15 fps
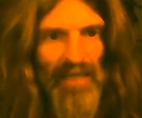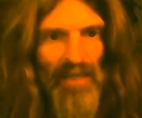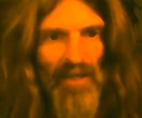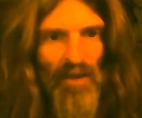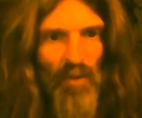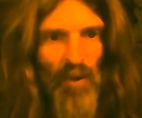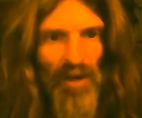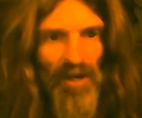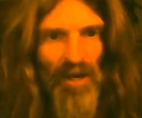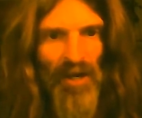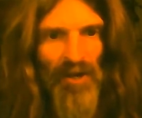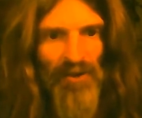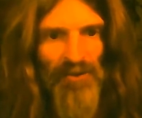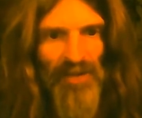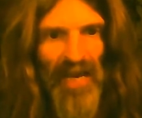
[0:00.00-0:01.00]

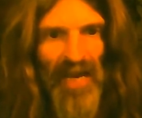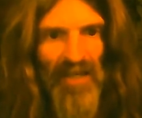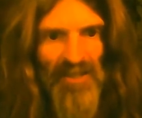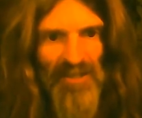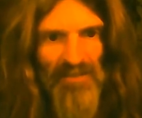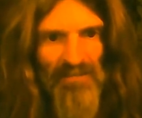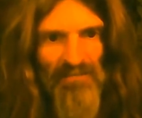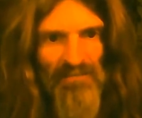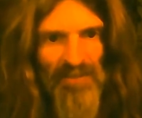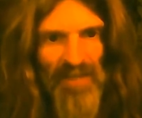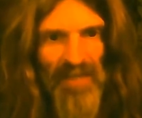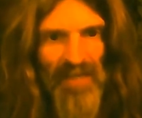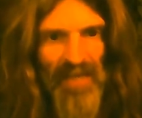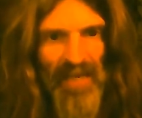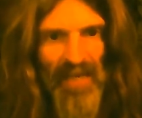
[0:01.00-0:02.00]
100,000 feet
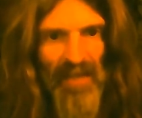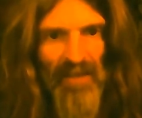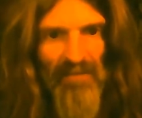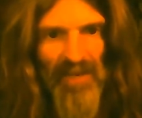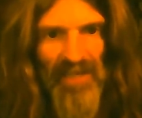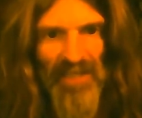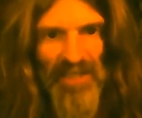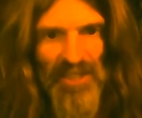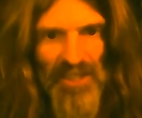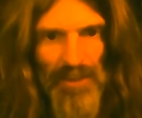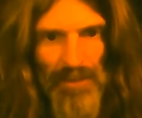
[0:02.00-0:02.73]
elevation.